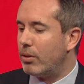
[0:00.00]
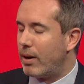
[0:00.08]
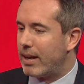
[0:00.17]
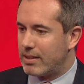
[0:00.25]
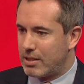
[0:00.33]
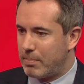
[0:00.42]

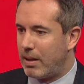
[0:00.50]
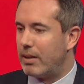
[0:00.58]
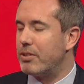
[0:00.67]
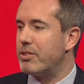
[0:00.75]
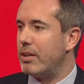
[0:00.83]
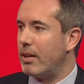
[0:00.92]
access to
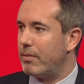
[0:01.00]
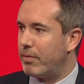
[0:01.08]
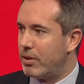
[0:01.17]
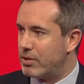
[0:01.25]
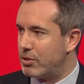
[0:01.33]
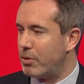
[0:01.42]
balance sheet
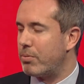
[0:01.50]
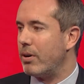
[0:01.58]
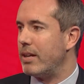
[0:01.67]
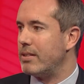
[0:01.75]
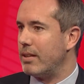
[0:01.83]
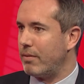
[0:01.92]
versus your
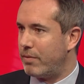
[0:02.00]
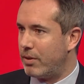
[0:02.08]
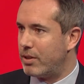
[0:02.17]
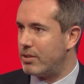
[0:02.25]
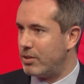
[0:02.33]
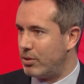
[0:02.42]
pricing
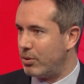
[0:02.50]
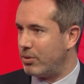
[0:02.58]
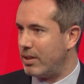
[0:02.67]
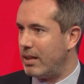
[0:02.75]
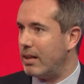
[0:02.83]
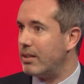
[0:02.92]
versus your
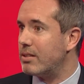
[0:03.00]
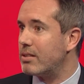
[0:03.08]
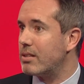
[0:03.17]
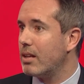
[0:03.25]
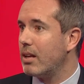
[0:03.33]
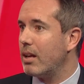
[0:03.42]

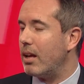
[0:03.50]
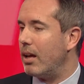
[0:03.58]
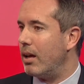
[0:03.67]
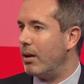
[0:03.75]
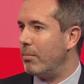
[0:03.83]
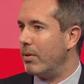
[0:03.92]
dealers,
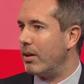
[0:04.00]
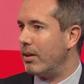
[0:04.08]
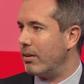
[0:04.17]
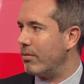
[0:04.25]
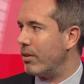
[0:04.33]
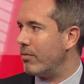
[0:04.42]

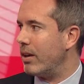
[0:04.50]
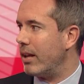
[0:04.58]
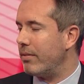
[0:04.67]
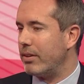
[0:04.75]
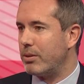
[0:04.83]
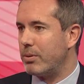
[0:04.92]
and really
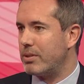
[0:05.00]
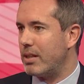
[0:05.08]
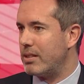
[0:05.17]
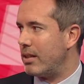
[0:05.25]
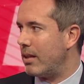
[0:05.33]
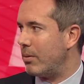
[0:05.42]
having to
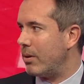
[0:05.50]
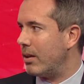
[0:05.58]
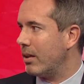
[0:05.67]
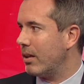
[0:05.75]
assess it that way.